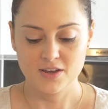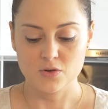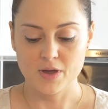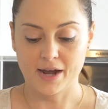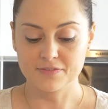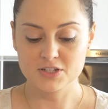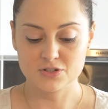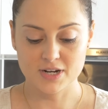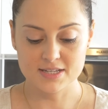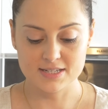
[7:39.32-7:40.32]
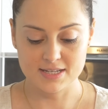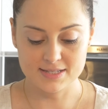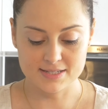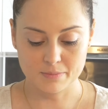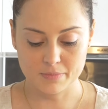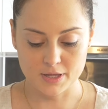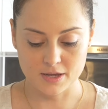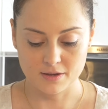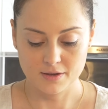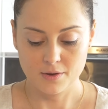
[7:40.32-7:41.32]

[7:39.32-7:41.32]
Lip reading: You have to trust in something,